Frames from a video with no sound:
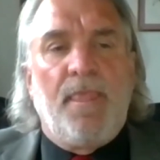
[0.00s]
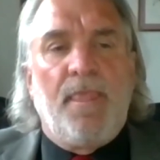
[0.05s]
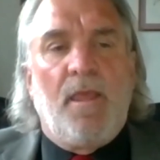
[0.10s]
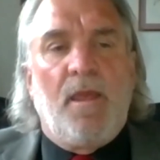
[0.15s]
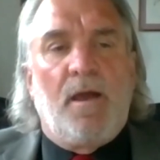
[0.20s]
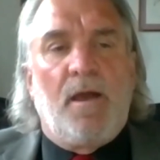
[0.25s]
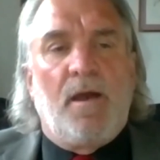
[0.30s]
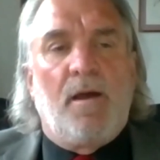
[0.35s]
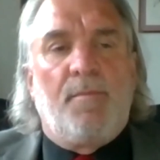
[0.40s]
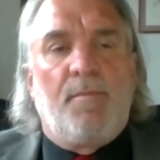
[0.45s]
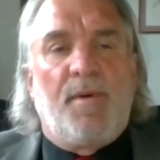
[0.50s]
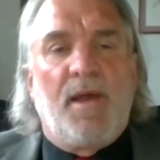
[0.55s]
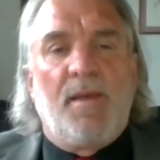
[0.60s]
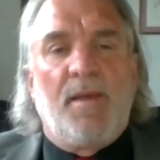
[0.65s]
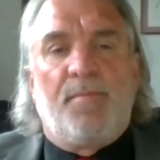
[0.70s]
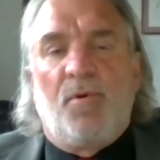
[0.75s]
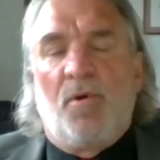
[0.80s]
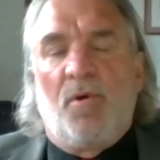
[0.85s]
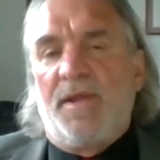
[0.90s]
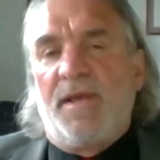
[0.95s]
by
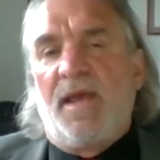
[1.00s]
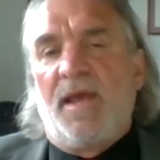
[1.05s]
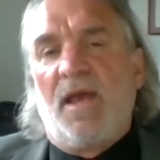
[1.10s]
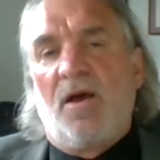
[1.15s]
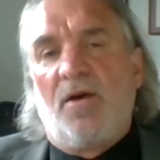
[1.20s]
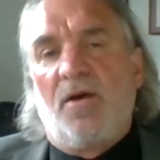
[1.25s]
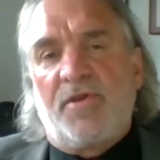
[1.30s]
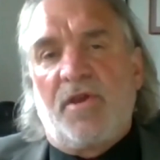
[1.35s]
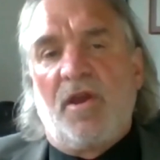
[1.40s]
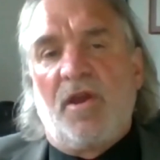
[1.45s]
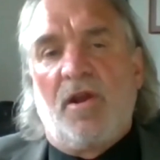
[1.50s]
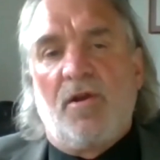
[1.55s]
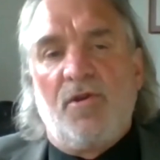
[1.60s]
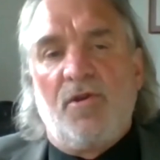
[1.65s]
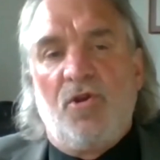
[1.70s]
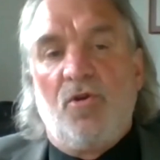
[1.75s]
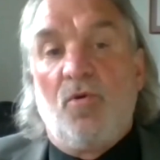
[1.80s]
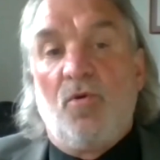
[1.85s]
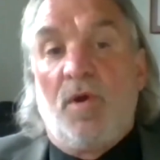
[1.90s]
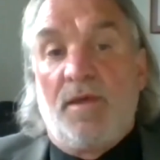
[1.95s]
appointing
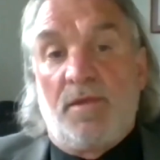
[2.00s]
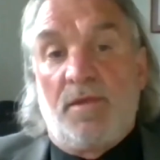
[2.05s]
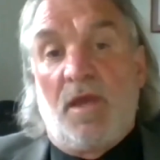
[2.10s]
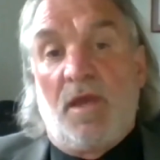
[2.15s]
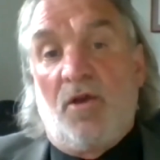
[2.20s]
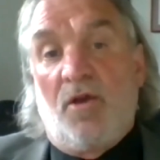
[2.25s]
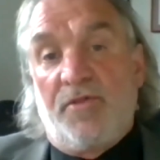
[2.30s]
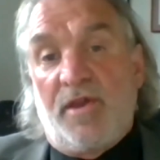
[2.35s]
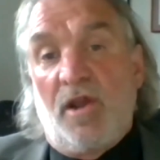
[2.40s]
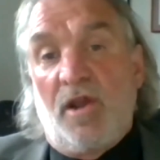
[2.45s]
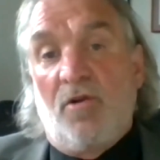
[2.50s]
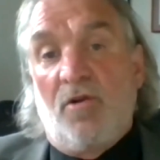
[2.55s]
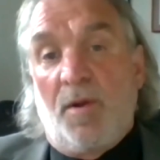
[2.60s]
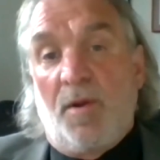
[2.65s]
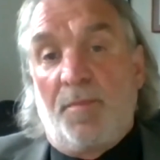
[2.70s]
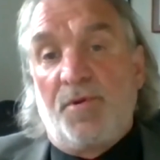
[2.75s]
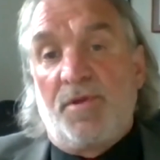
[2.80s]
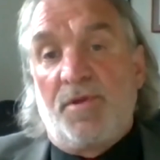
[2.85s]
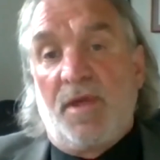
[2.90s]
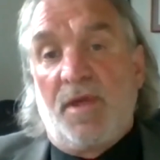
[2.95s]
you as a healthcare
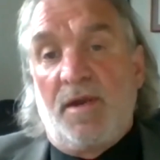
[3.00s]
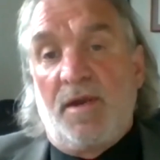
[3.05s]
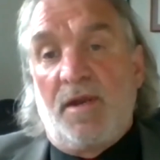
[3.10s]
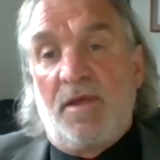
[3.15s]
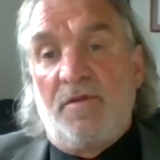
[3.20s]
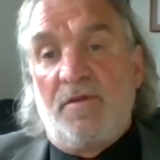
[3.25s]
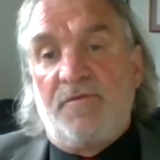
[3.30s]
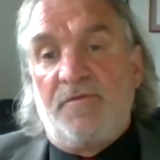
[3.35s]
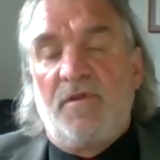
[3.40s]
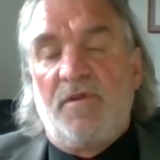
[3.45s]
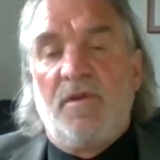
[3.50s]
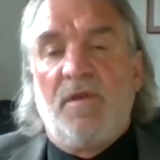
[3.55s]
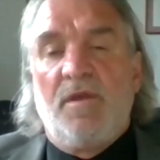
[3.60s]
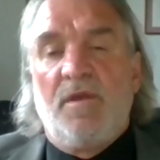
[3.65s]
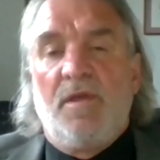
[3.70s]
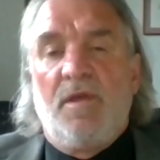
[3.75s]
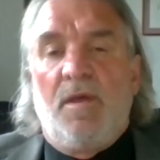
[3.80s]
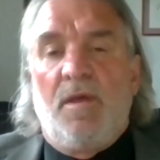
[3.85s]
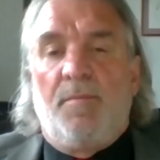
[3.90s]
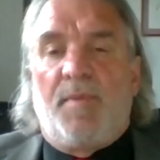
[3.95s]
representative,
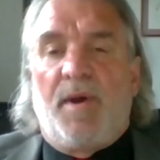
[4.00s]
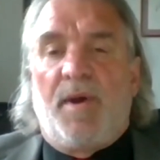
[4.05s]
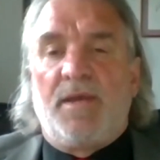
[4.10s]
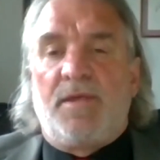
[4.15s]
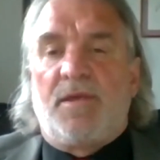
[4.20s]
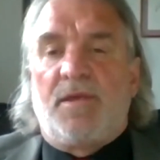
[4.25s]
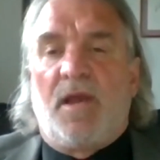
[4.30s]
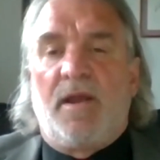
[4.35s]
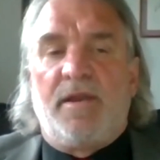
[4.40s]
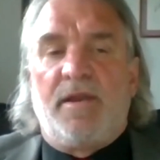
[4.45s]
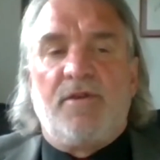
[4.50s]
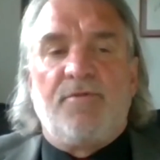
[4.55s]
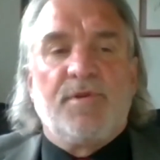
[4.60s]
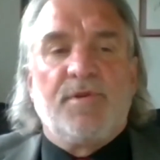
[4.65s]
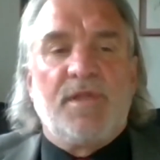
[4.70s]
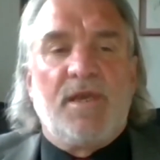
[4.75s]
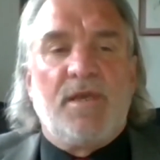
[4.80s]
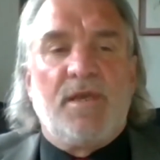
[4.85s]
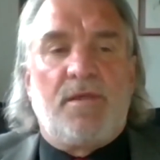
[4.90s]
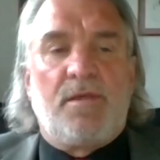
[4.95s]
by signing
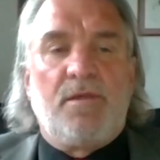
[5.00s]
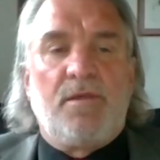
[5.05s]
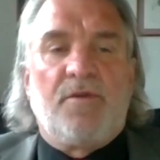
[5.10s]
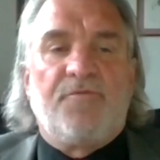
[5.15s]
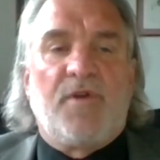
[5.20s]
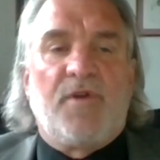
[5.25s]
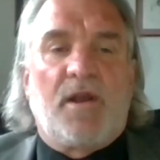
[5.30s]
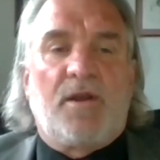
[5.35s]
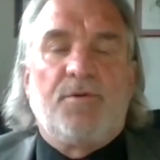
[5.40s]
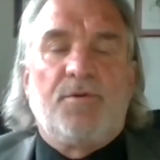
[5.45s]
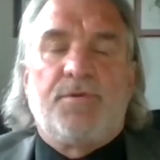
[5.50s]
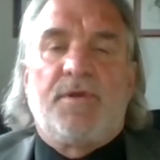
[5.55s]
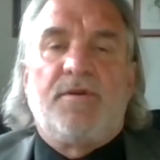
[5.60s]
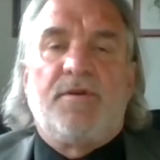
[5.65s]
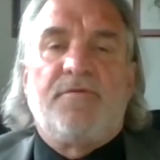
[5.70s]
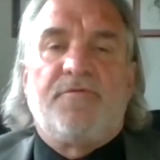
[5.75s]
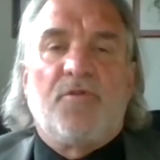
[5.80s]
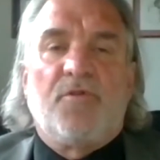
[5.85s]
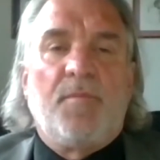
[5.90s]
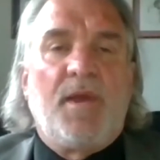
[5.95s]
releases of records and
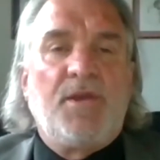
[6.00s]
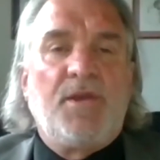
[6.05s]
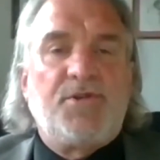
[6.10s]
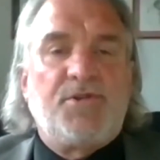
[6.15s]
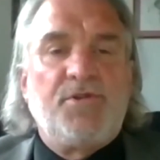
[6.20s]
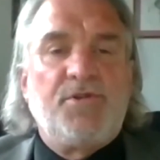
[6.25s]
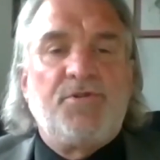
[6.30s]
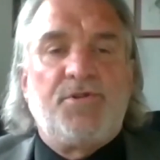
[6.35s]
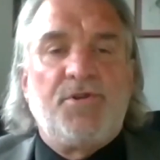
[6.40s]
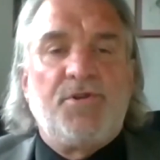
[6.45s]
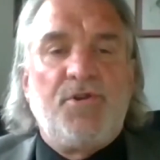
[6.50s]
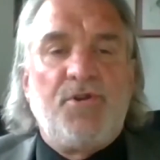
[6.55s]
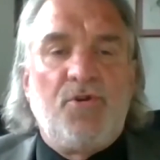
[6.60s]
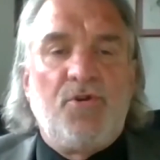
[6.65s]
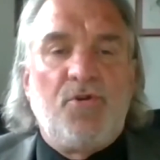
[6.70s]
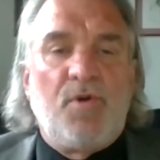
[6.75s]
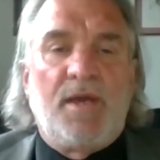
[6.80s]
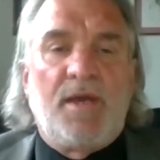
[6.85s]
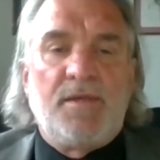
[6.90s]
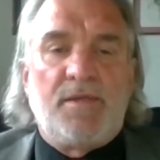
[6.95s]
information to
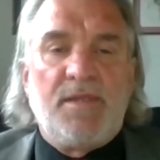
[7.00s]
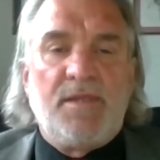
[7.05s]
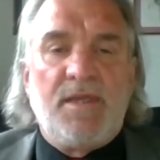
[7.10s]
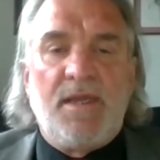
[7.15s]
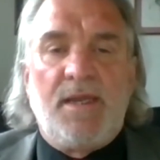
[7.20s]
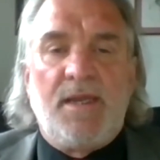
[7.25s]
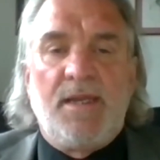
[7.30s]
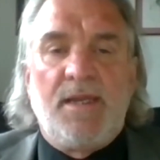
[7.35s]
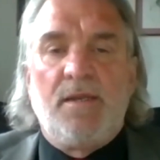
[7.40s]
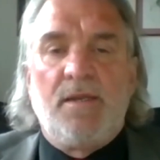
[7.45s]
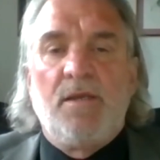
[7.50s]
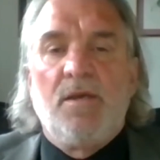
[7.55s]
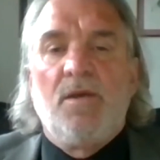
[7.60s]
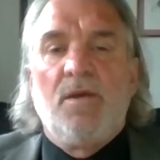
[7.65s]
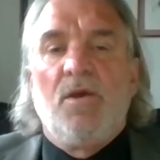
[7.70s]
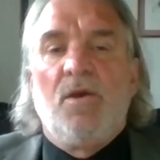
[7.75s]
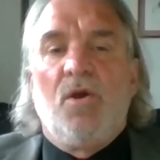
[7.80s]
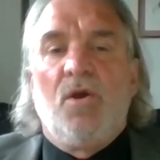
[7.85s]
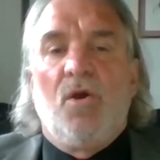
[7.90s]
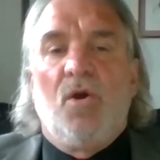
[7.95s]
you as needed,
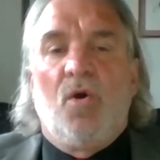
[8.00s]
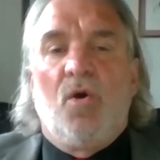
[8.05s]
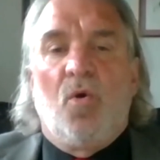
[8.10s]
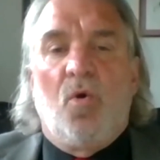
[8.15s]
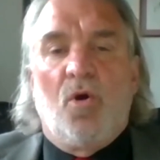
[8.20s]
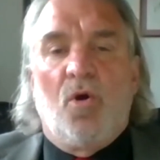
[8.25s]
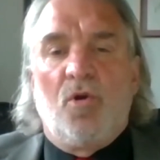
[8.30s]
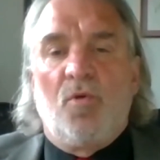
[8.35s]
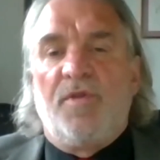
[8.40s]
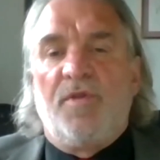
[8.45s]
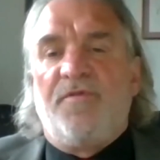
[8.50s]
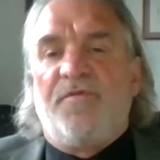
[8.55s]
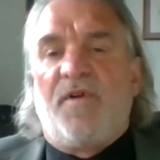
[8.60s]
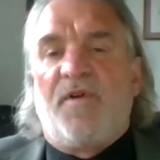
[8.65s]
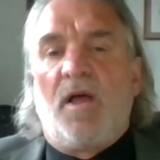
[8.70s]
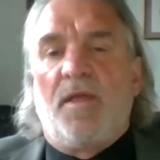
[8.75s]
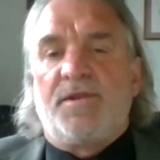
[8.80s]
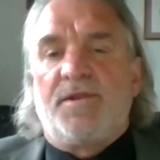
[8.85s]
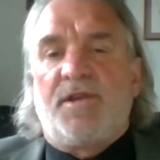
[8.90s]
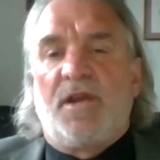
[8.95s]
or with
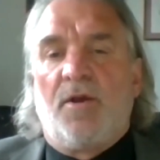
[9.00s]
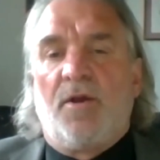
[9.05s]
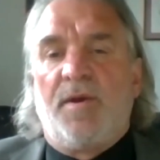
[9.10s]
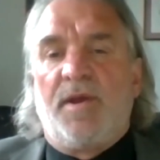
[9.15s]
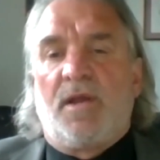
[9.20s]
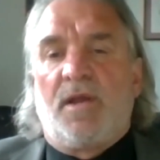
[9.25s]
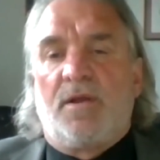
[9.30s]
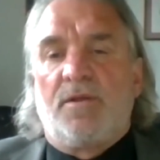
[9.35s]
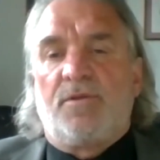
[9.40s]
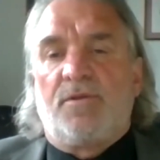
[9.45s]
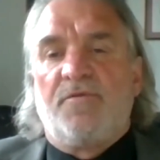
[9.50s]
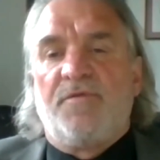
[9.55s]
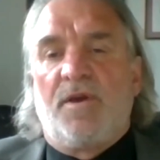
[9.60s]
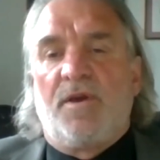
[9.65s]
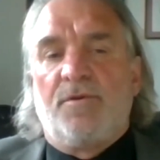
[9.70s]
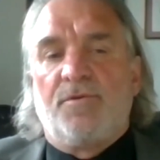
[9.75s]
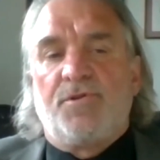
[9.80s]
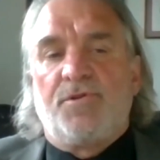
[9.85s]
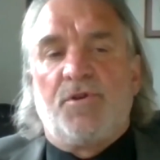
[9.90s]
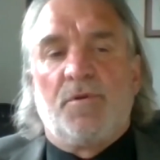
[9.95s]
voluntary
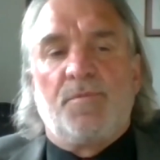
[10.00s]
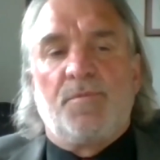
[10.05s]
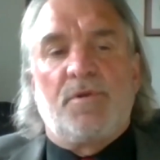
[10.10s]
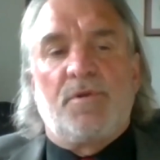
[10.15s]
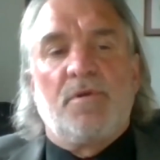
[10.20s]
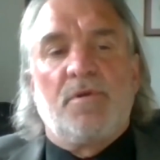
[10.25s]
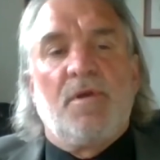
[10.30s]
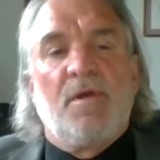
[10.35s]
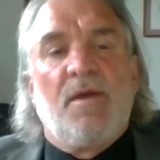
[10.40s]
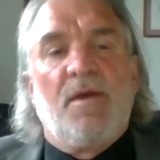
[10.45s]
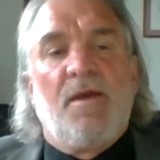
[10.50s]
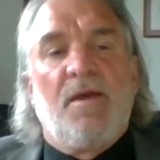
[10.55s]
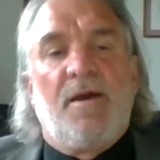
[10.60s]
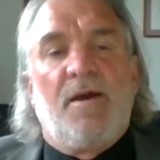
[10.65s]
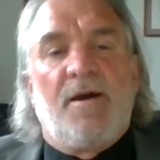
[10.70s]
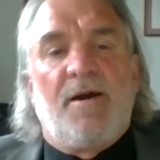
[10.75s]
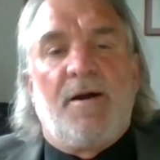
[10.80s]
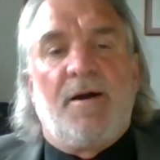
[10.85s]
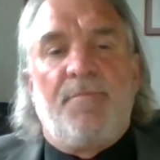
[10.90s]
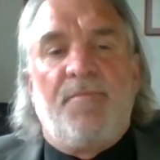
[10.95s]
conservatorships.
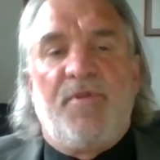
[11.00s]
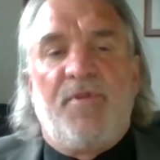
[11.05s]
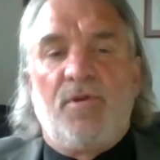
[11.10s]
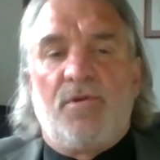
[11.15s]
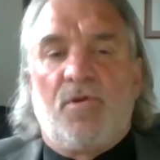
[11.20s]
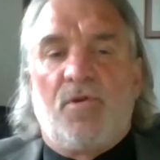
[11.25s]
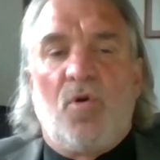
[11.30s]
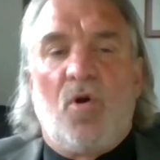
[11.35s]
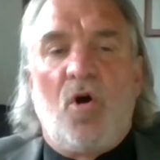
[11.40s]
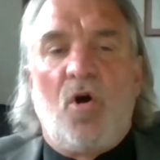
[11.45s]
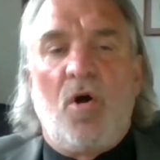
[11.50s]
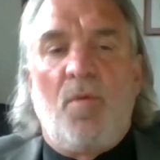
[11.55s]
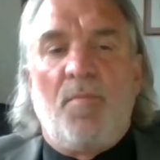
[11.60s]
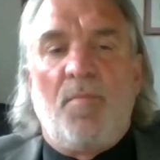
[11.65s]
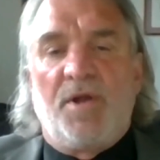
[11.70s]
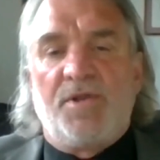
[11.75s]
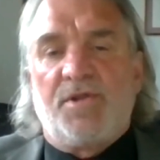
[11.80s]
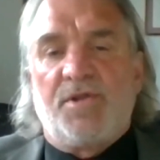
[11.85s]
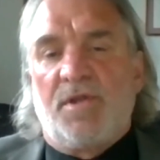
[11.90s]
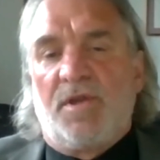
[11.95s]
These are all
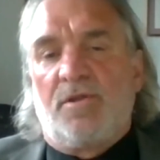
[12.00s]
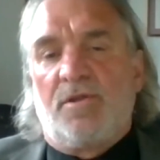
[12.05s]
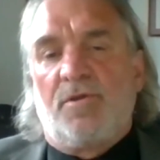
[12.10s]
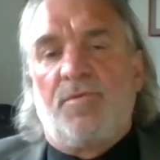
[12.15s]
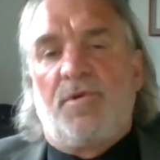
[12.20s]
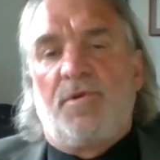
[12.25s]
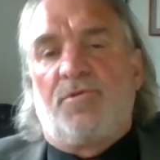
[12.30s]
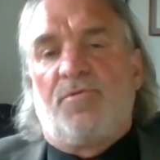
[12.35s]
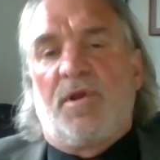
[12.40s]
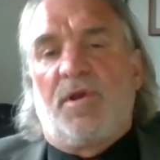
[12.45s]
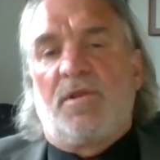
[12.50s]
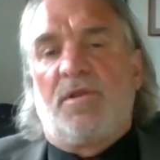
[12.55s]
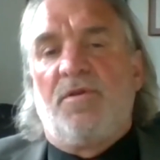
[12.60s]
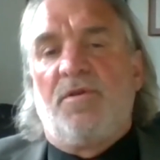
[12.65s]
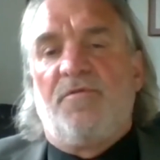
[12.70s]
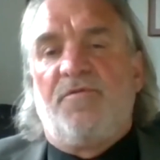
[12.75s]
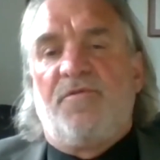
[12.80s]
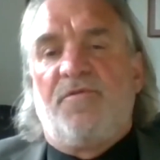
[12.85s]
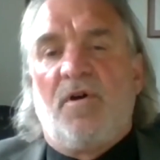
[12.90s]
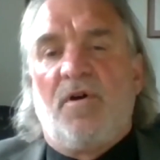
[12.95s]
much less
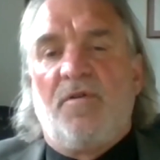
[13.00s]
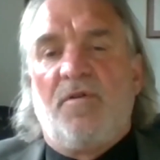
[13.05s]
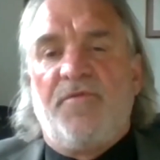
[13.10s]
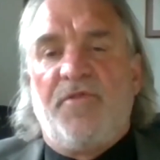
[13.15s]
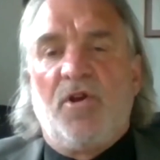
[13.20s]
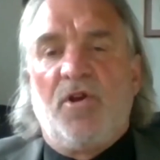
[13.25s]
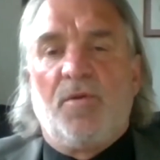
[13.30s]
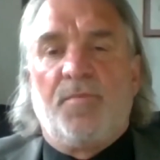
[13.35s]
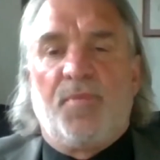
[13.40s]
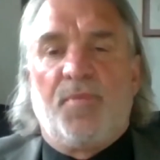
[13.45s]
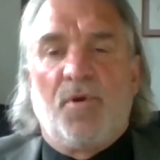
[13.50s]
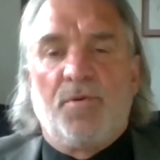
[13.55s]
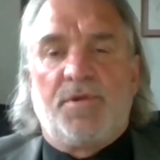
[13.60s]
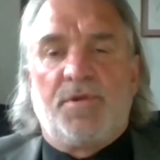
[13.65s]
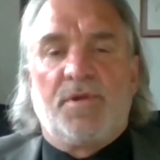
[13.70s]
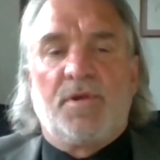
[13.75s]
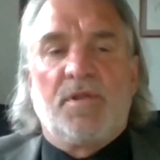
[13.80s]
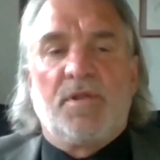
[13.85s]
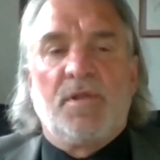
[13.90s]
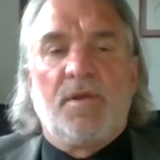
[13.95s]
restrictive of their
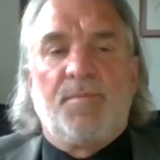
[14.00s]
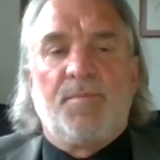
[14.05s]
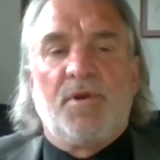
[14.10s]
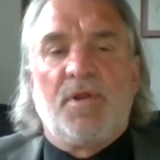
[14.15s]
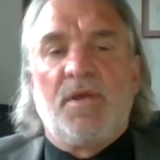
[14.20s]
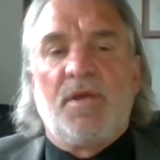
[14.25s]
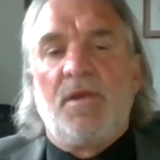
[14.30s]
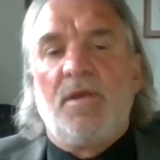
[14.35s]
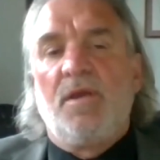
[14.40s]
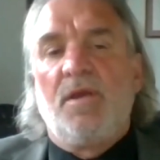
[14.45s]
personal liberty